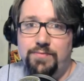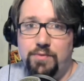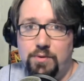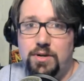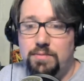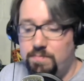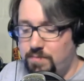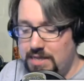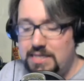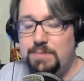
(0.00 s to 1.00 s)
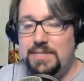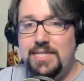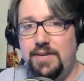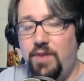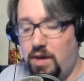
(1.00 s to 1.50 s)
for these
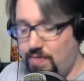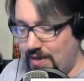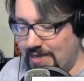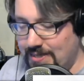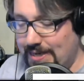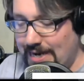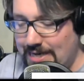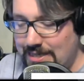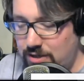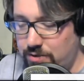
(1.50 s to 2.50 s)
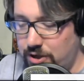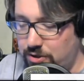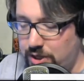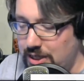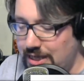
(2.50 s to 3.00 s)
specific things that I do,
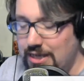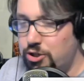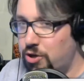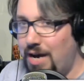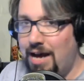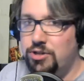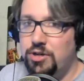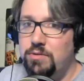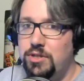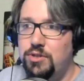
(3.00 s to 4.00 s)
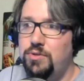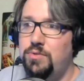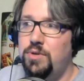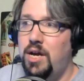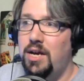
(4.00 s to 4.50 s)
including the intro, outro
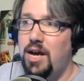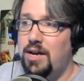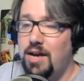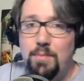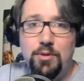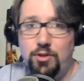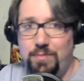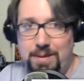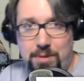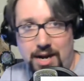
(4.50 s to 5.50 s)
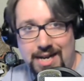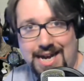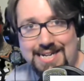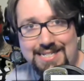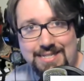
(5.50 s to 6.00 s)
to a couple of my
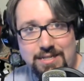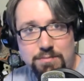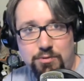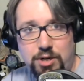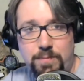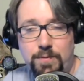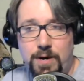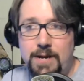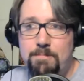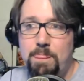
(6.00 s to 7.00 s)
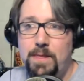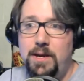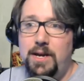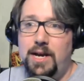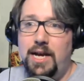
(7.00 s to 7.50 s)
podcasts at this point, right?
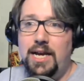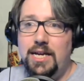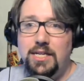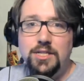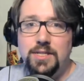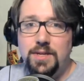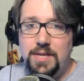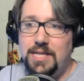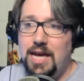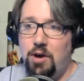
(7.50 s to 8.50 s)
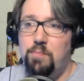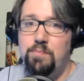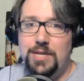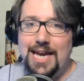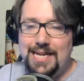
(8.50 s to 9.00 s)
It's just a thing to help
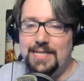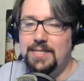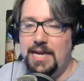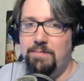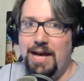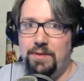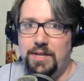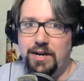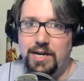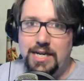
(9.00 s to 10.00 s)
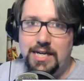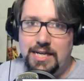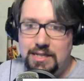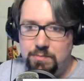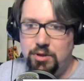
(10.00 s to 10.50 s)
get his name out there and
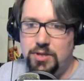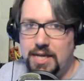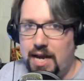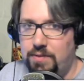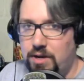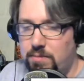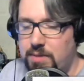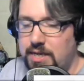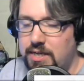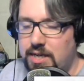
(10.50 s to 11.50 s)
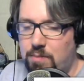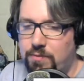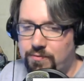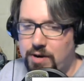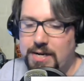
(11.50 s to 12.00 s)
get his music out there a bit and
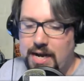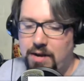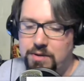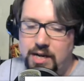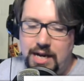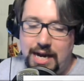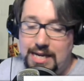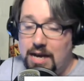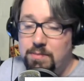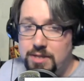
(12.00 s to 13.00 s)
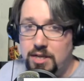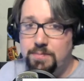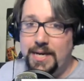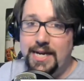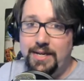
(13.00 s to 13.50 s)
help a friend out. And he helps
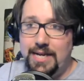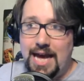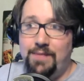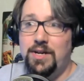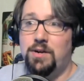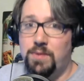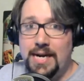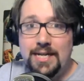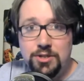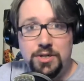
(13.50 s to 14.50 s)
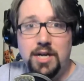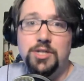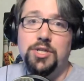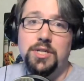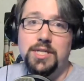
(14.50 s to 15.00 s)
us by having a great
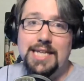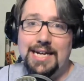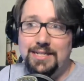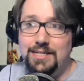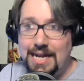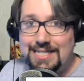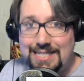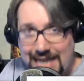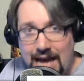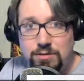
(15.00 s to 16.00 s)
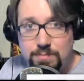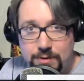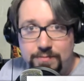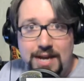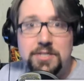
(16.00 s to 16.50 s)
introduction that sounds
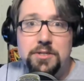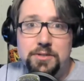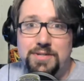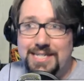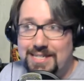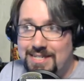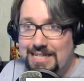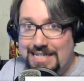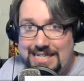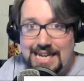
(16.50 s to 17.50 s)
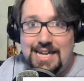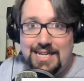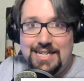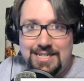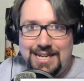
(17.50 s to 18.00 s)
professional. He did
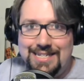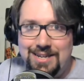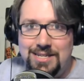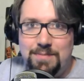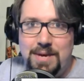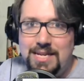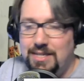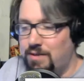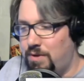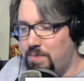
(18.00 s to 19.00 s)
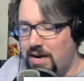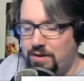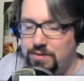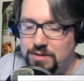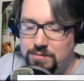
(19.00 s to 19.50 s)
it. It's amazing. And we
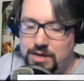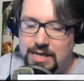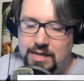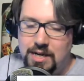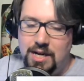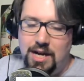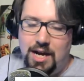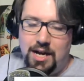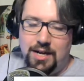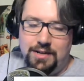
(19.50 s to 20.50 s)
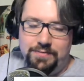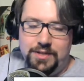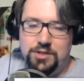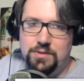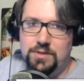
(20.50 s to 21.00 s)
pair it with some great
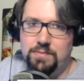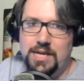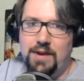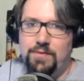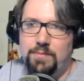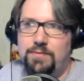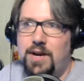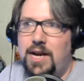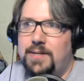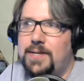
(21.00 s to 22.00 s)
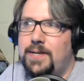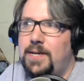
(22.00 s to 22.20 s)
visuals that we got from a friend.